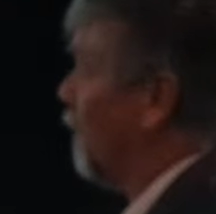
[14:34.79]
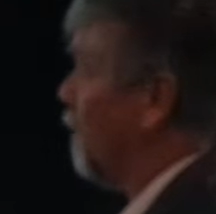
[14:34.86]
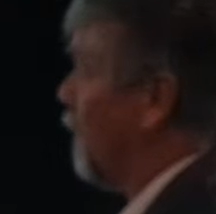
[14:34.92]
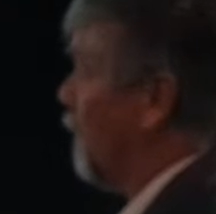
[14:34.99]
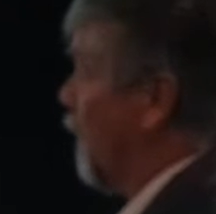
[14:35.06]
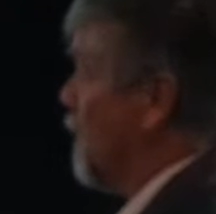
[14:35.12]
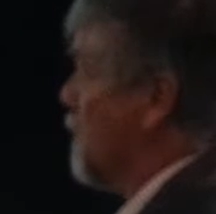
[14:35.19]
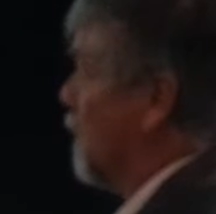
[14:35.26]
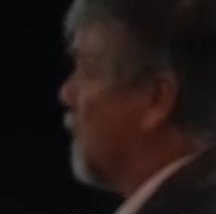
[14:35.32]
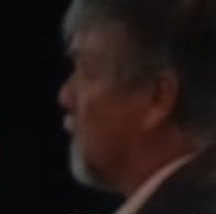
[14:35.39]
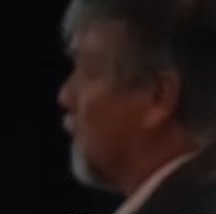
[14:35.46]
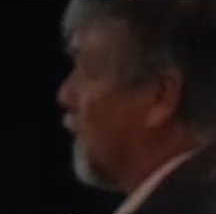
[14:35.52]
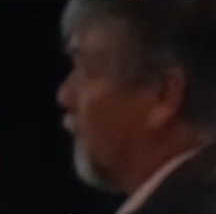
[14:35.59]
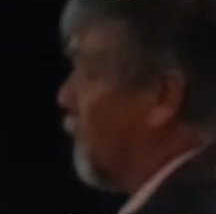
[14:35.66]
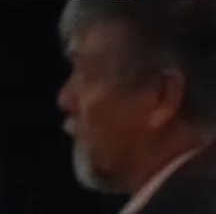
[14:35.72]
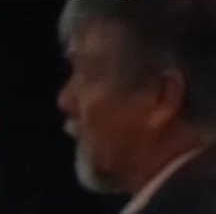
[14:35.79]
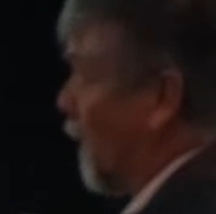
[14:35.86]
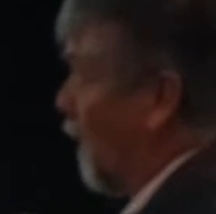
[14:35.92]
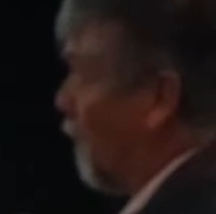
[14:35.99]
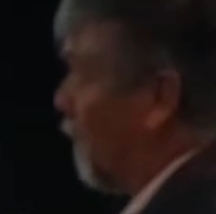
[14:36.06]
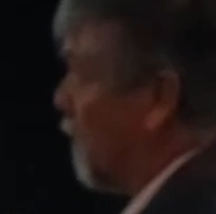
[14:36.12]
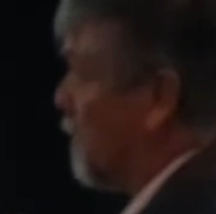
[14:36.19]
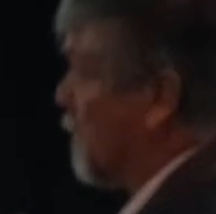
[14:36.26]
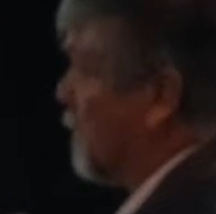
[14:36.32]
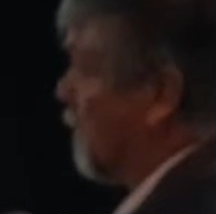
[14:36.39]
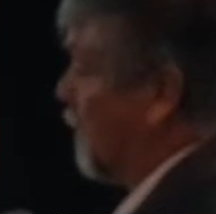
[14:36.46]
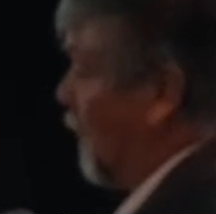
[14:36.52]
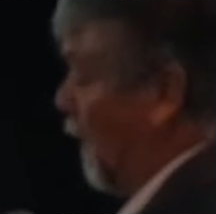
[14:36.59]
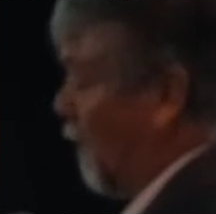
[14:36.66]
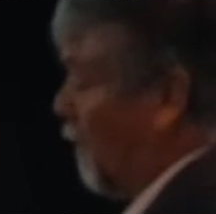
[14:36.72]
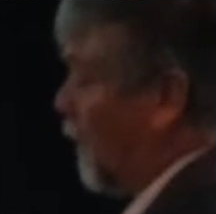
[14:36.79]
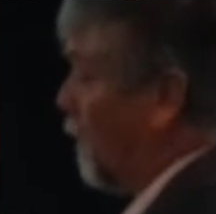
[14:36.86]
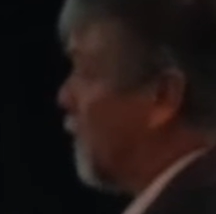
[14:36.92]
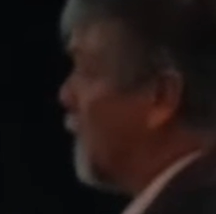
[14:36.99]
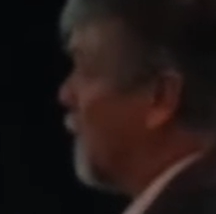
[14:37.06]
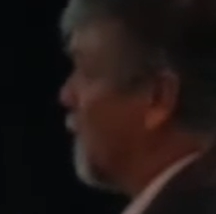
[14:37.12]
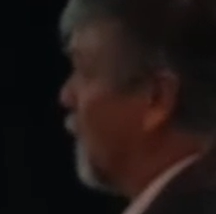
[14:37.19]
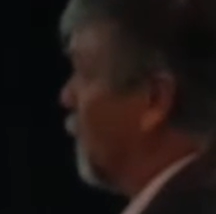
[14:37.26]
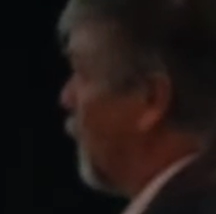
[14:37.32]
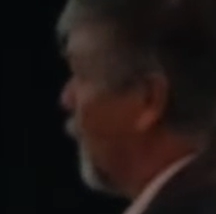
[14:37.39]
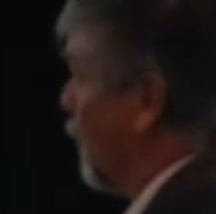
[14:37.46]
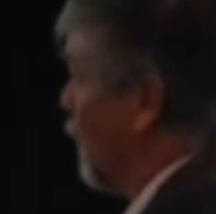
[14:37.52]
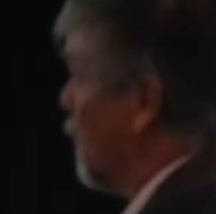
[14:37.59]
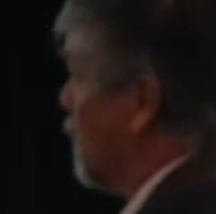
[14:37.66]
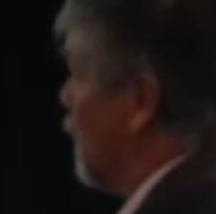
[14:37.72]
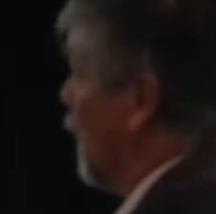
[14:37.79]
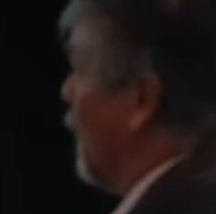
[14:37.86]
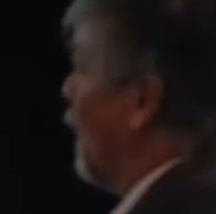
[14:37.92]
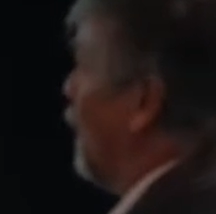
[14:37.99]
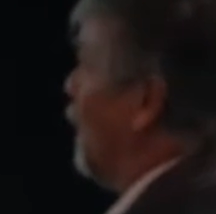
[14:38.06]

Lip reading: Variation in surface characteristics of the pods,